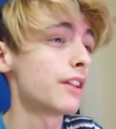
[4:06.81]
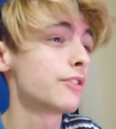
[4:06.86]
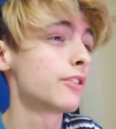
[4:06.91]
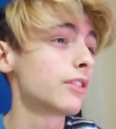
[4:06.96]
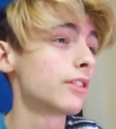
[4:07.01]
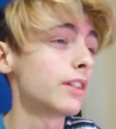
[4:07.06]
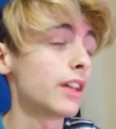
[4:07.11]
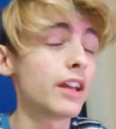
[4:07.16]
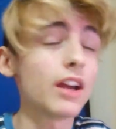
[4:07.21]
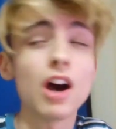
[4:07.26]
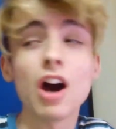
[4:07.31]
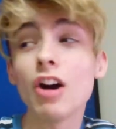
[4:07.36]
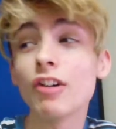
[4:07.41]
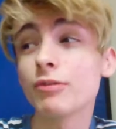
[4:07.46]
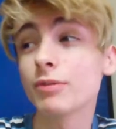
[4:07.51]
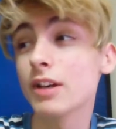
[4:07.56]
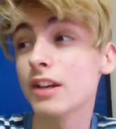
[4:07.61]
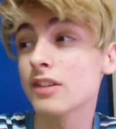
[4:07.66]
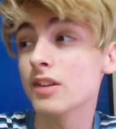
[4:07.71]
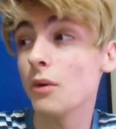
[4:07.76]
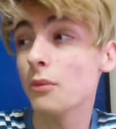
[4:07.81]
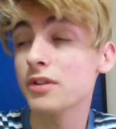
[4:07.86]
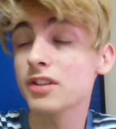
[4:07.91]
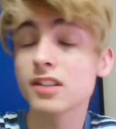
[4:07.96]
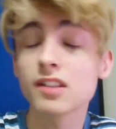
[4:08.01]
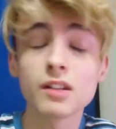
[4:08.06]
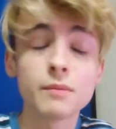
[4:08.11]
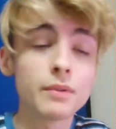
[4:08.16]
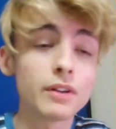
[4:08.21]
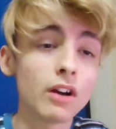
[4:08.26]
I took a day off because I was
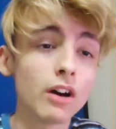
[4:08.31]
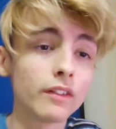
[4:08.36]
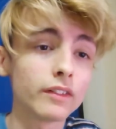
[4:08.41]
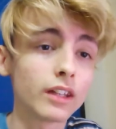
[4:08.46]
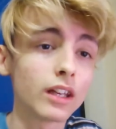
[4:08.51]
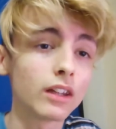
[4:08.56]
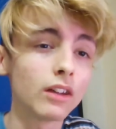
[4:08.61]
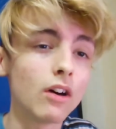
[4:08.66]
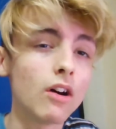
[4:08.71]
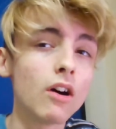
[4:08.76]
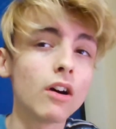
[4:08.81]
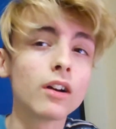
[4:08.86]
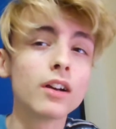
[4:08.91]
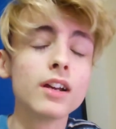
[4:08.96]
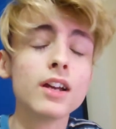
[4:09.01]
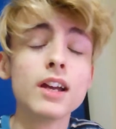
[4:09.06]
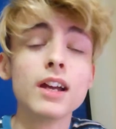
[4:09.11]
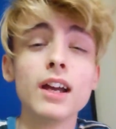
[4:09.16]
sleeping all day long.